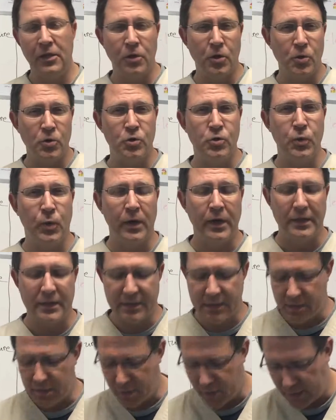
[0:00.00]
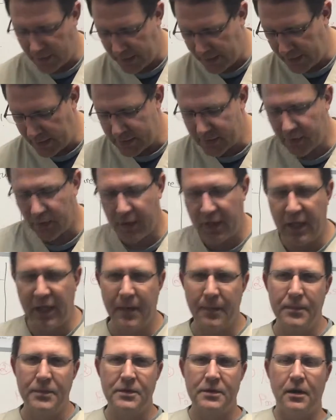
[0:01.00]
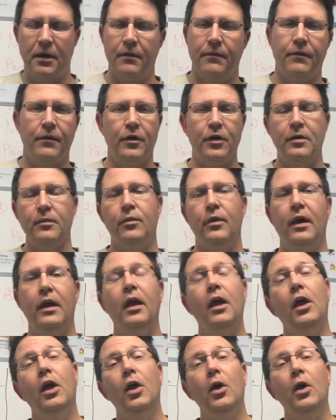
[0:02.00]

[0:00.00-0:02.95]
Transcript: in our joints, in our knees, our hips, our vertebrae,